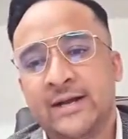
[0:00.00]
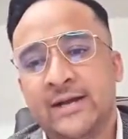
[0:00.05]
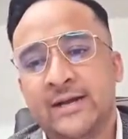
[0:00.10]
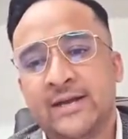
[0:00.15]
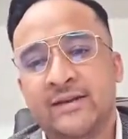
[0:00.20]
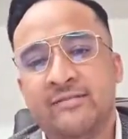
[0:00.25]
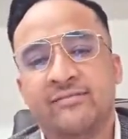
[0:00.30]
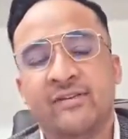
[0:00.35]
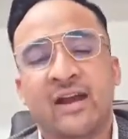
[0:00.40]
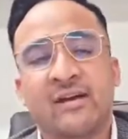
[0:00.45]

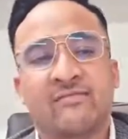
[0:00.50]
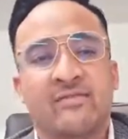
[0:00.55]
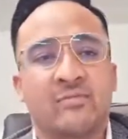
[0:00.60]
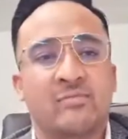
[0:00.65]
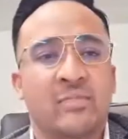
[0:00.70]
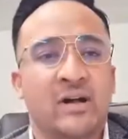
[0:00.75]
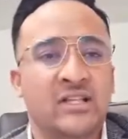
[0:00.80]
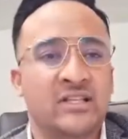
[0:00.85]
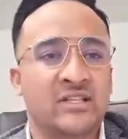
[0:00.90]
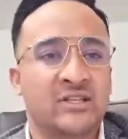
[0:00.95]
If you have a
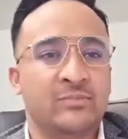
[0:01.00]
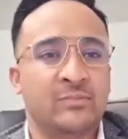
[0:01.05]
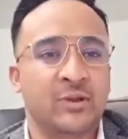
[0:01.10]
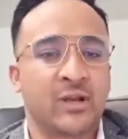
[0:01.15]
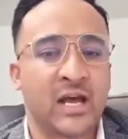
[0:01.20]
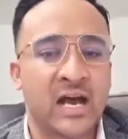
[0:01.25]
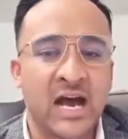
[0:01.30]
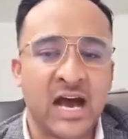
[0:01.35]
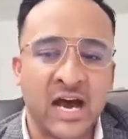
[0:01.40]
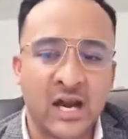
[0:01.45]

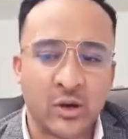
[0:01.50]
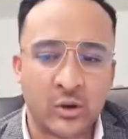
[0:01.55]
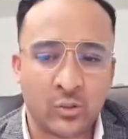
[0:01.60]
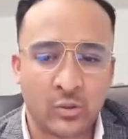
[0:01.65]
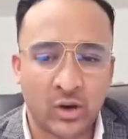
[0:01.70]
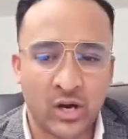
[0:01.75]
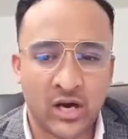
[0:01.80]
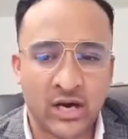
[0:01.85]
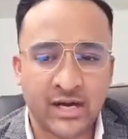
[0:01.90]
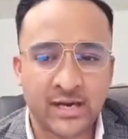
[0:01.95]
multiple
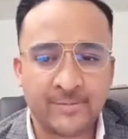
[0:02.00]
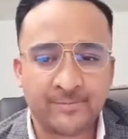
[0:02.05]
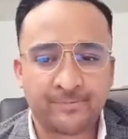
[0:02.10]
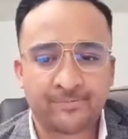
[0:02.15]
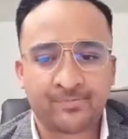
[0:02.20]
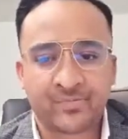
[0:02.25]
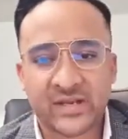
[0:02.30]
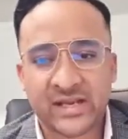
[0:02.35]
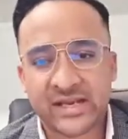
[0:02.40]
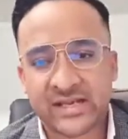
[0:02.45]
ROI,
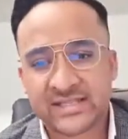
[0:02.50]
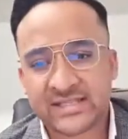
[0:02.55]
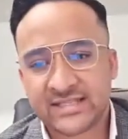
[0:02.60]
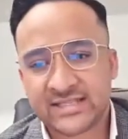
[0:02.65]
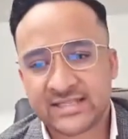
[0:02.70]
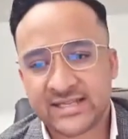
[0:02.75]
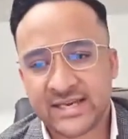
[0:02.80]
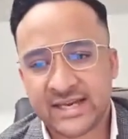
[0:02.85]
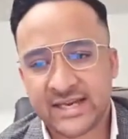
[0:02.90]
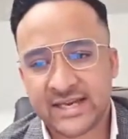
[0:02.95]

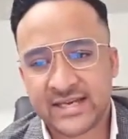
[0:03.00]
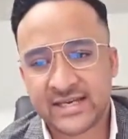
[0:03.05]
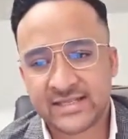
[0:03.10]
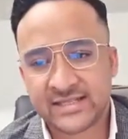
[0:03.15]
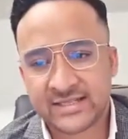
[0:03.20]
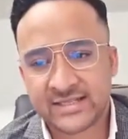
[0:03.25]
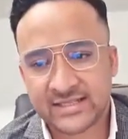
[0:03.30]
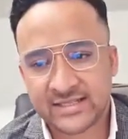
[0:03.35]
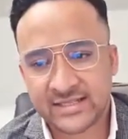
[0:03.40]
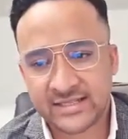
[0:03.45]
it's
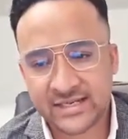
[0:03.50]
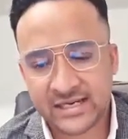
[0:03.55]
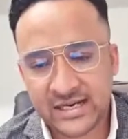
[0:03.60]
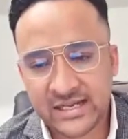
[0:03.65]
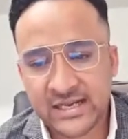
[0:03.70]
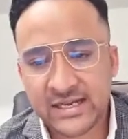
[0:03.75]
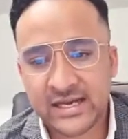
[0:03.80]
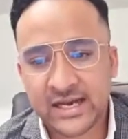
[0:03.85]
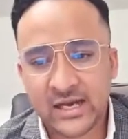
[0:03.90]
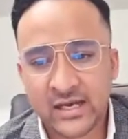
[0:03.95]

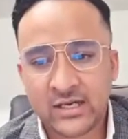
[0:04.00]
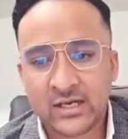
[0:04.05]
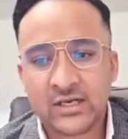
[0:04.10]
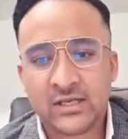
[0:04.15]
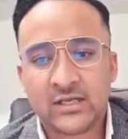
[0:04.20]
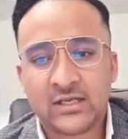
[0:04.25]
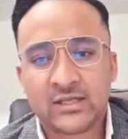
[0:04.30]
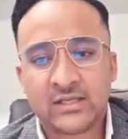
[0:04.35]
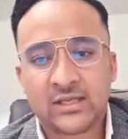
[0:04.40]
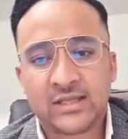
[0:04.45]
clear
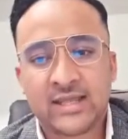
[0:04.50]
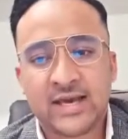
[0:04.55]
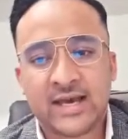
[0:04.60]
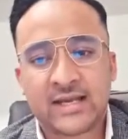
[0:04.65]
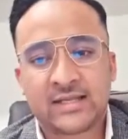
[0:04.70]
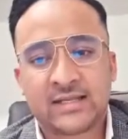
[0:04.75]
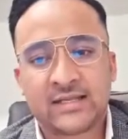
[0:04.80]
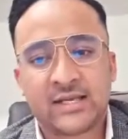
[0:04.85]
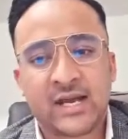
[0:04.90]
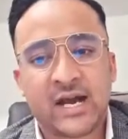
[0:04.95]

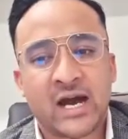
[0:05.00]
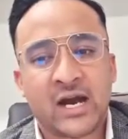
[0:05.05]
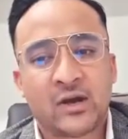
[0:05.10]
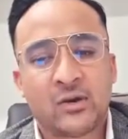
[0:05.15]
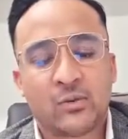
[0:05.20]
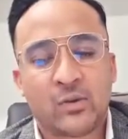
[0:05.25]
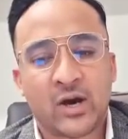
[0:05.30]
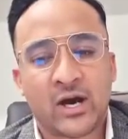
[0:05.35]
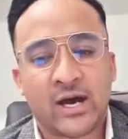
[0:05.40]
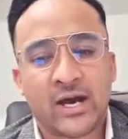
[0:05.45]
that the
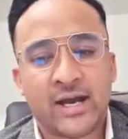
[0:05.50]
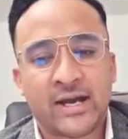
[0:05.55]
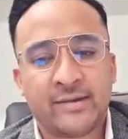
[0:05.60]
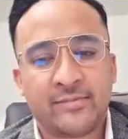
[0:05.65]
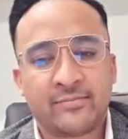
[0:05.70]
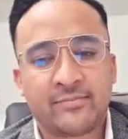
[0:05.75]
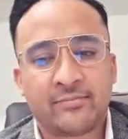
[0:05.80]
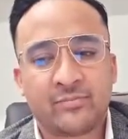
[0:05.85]
ROI,